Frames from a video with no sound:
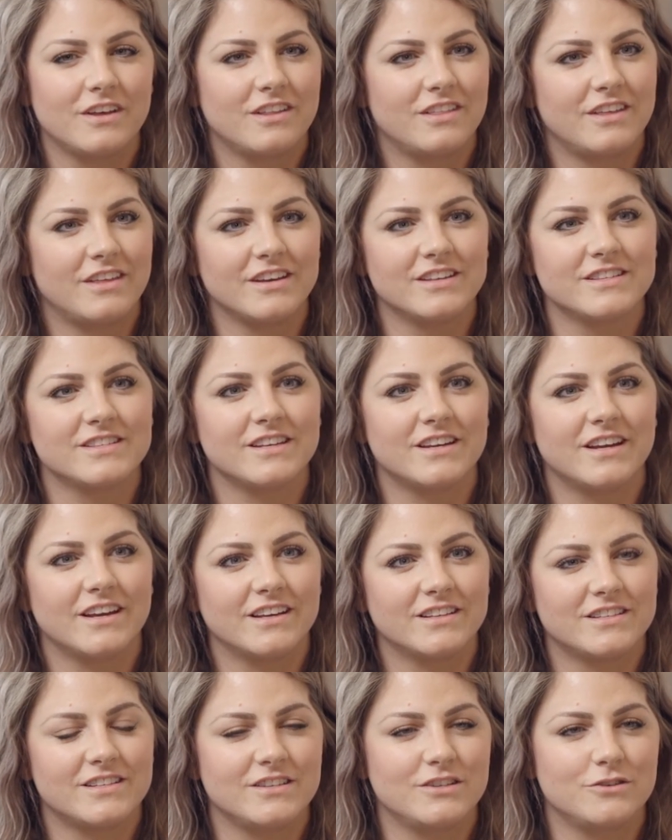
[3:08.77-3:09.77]
things that I
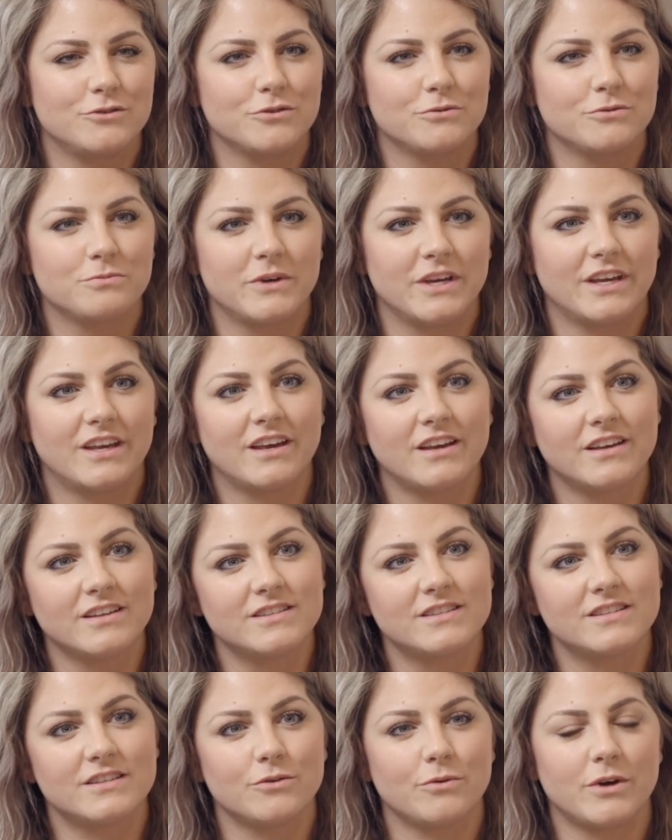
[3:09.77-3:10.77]
get to do with my
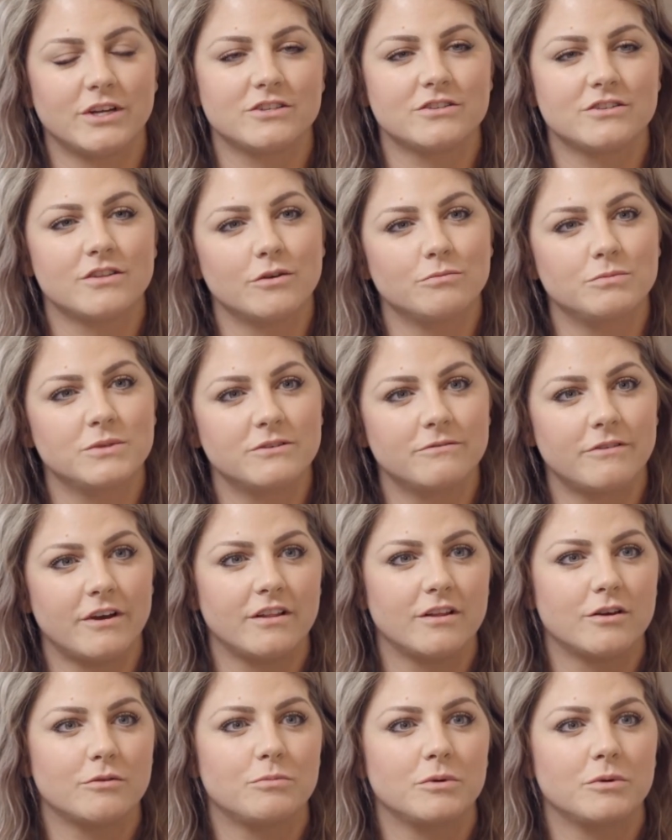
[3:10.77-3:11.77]
kids to watch them develop